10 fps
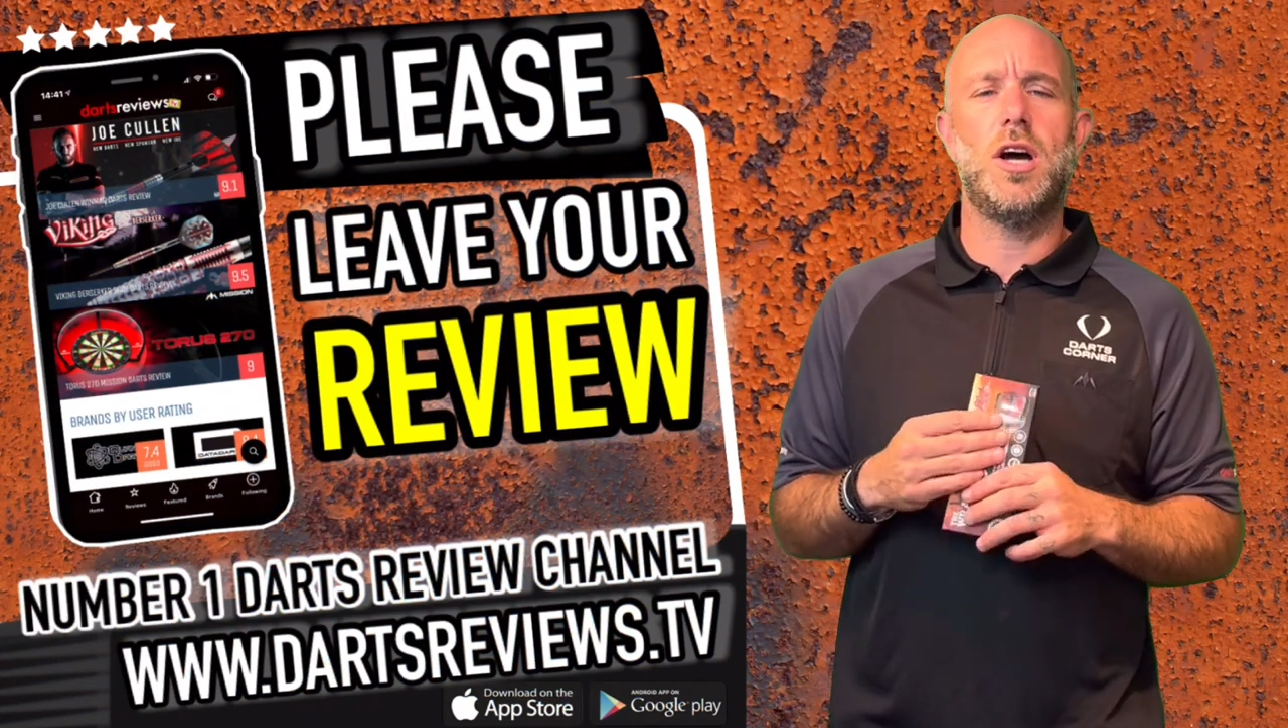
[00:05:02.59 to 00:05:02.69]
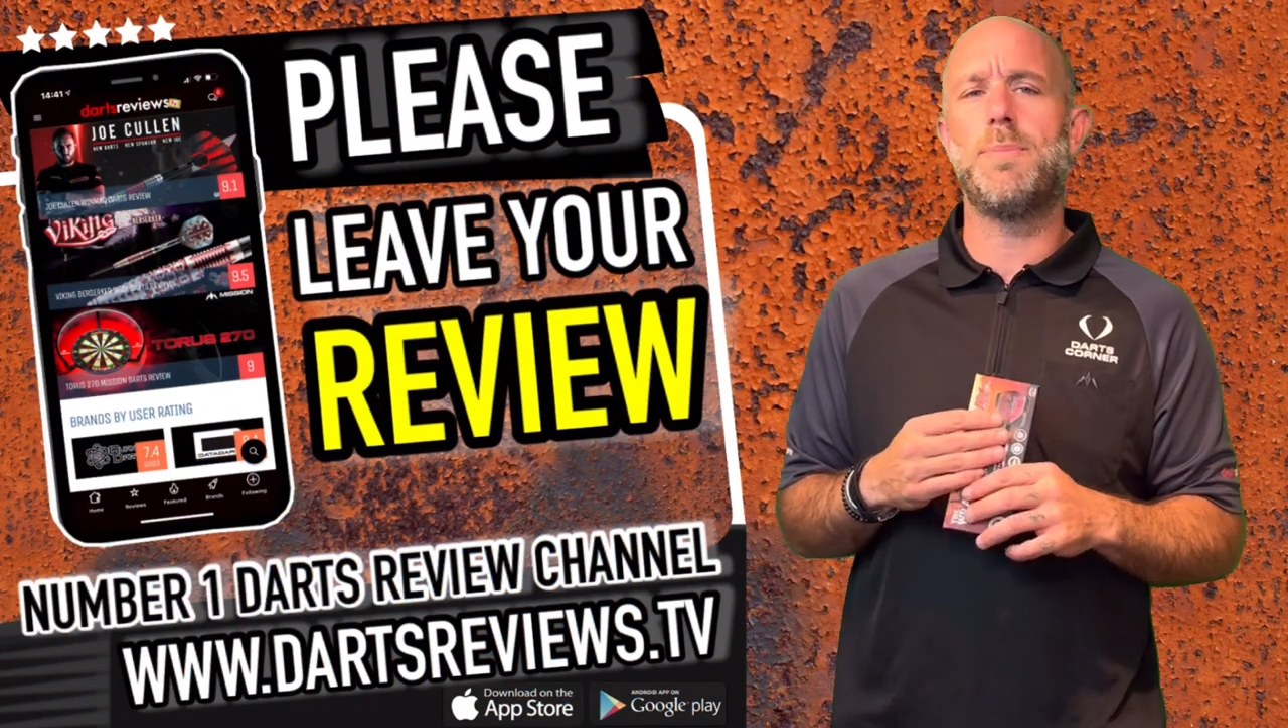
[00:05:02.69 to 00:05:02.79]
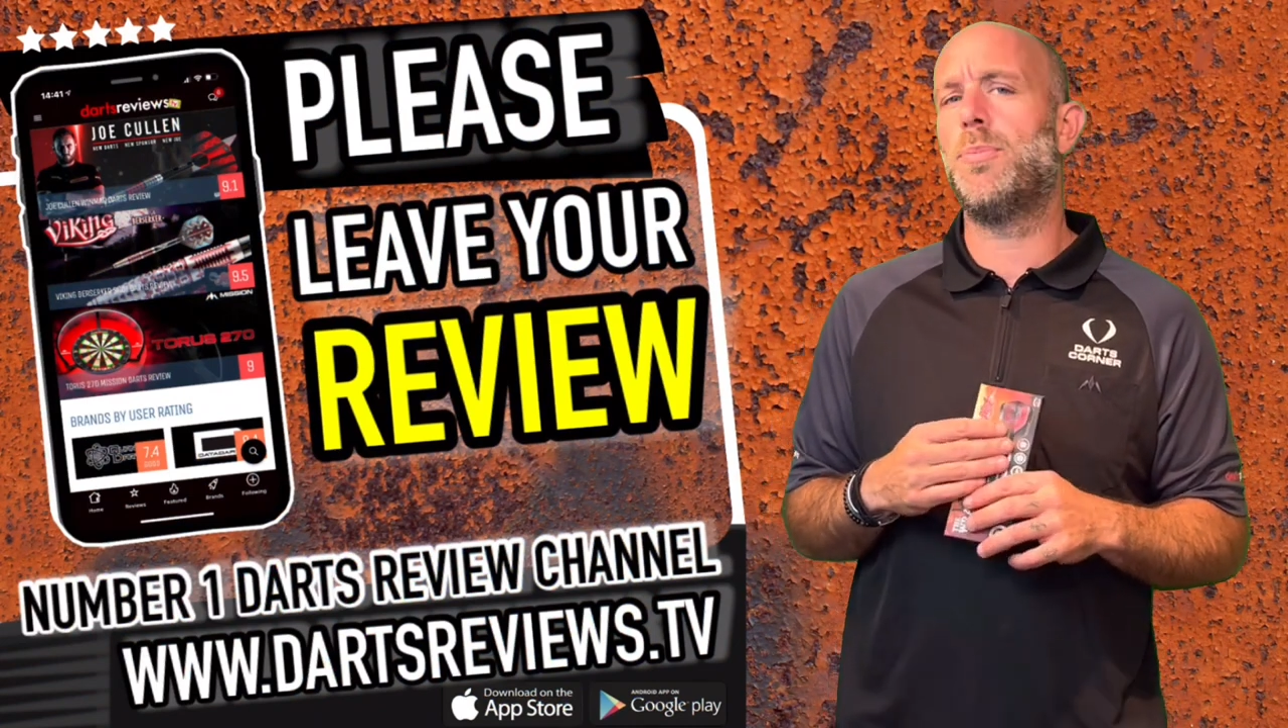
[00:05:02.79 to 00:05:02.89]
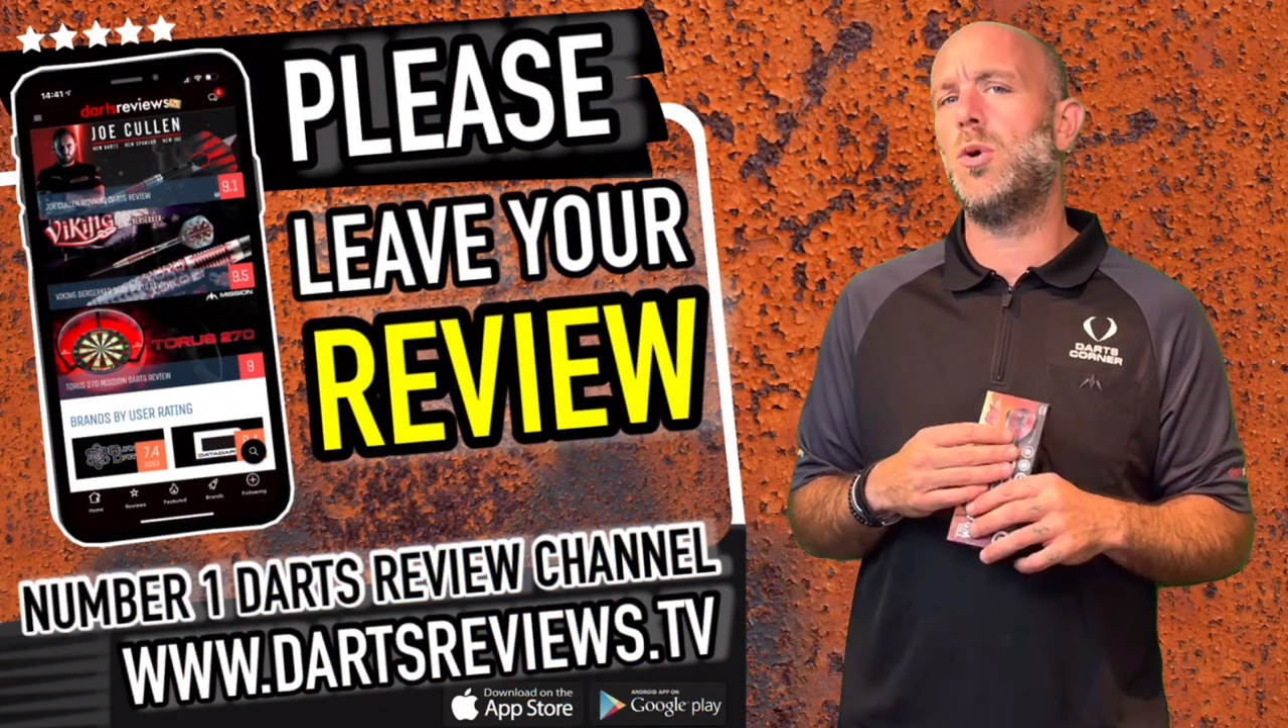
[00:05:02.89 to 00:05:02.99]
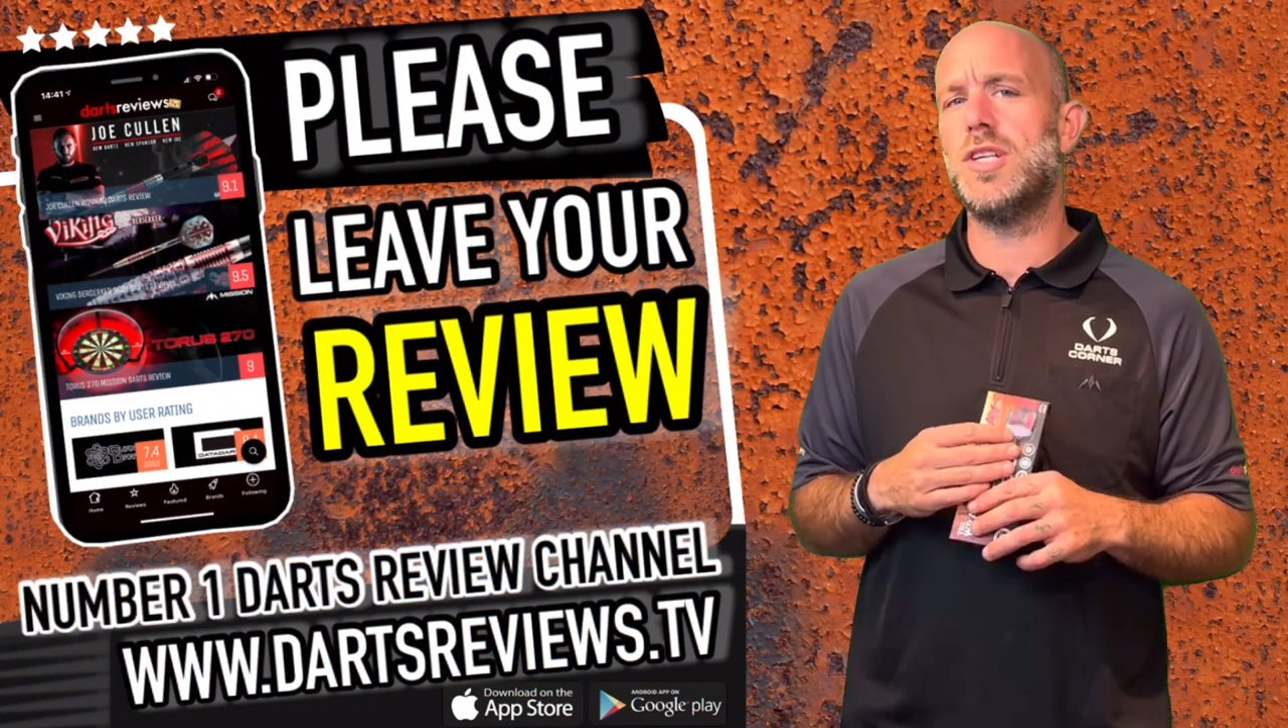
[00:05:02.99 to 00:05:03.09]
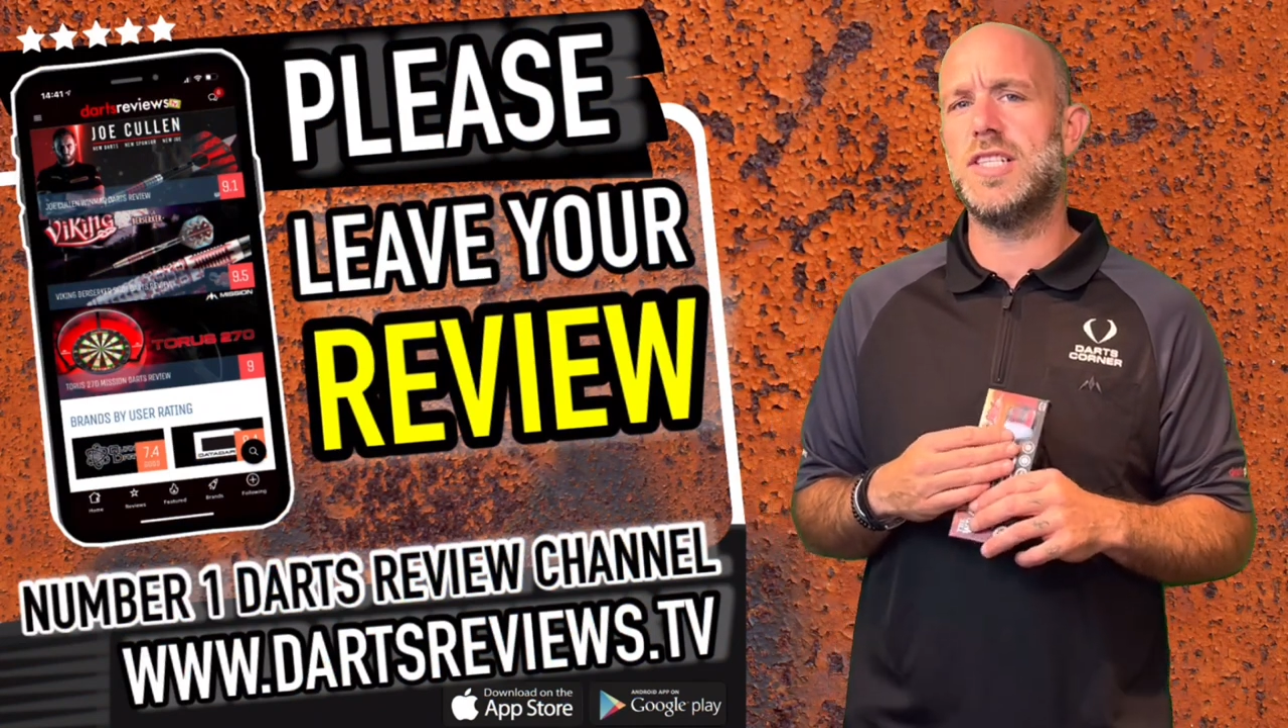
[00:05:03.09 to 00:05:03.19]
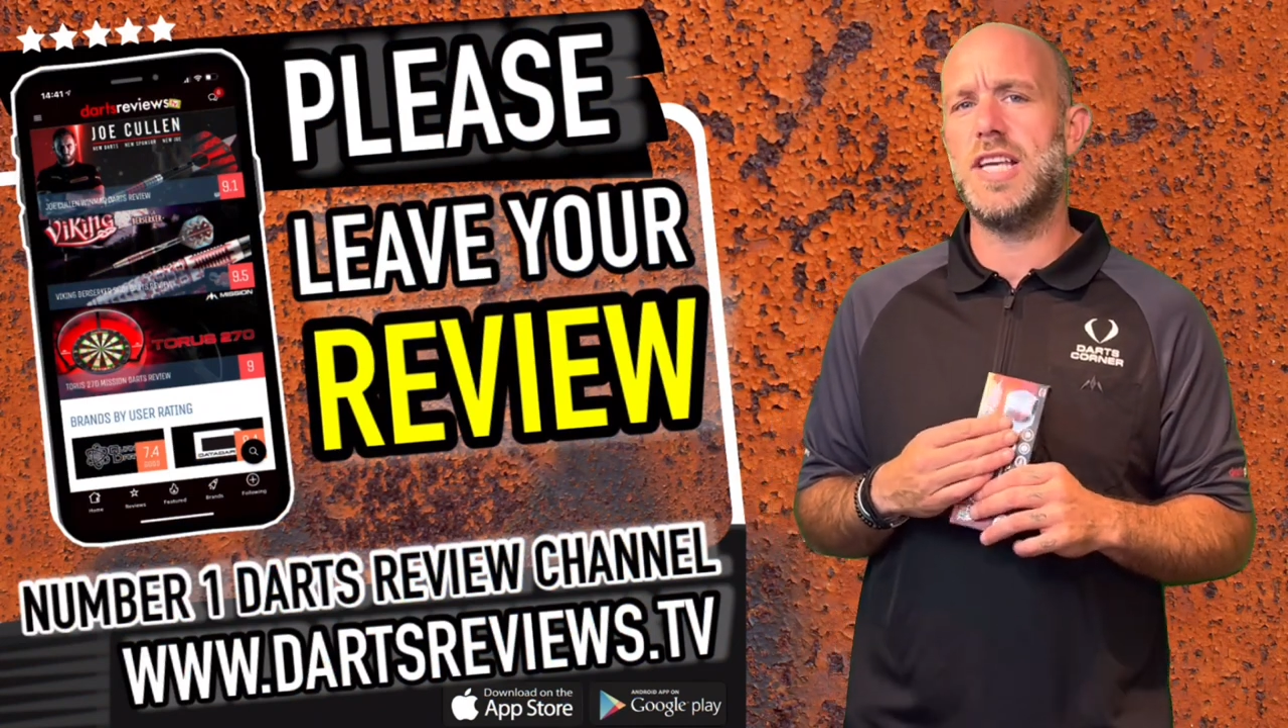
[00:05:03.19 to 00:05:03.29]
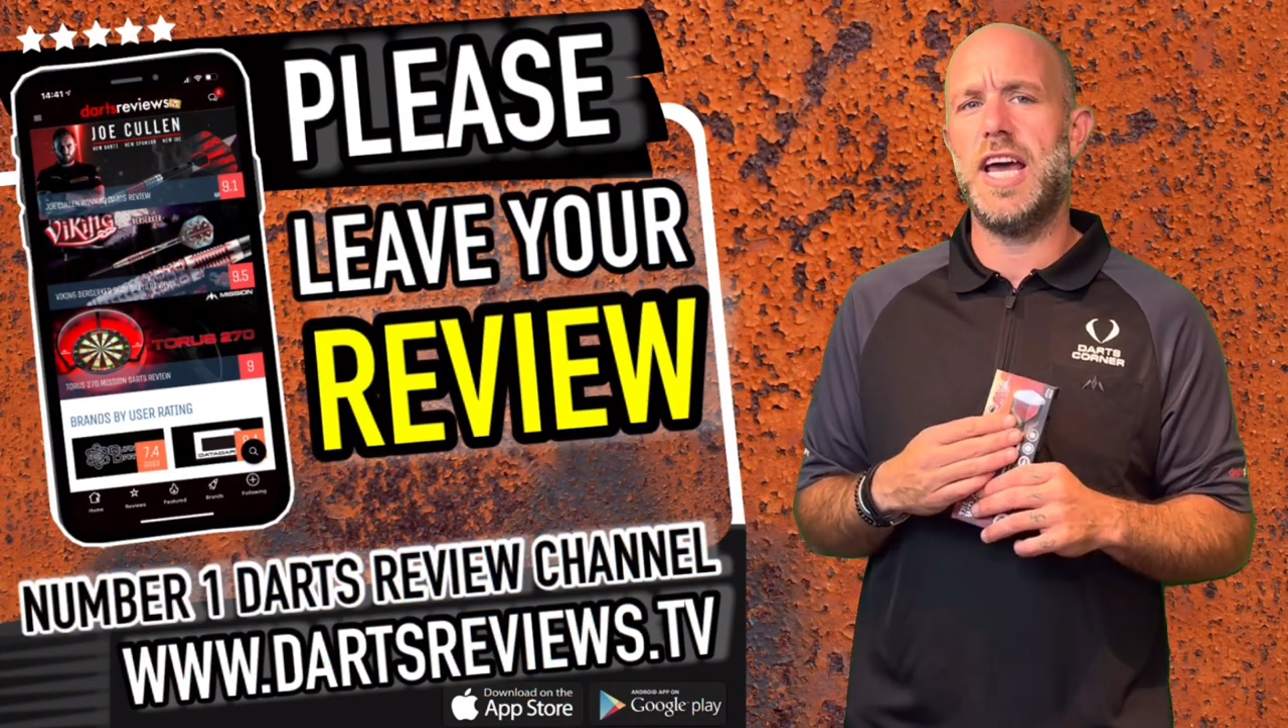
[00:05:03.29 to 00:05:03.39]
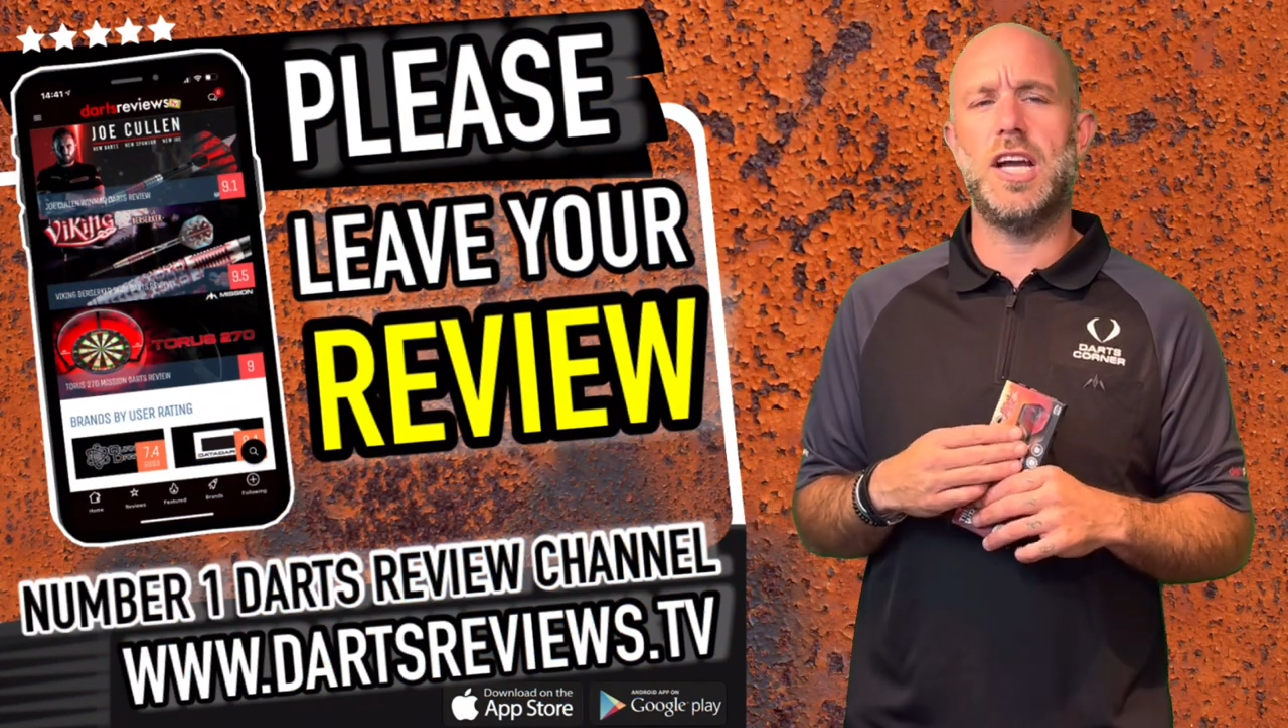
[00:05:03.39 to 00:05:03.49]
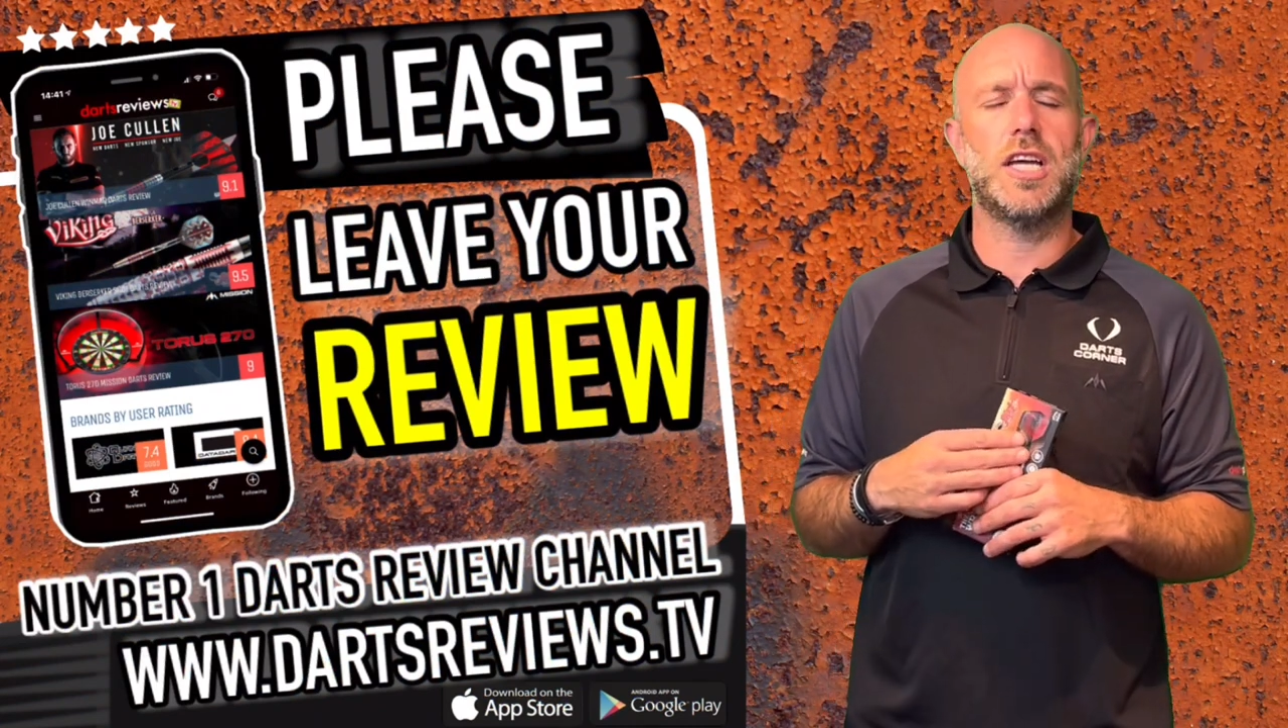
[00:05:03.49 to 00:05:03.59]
bought a set,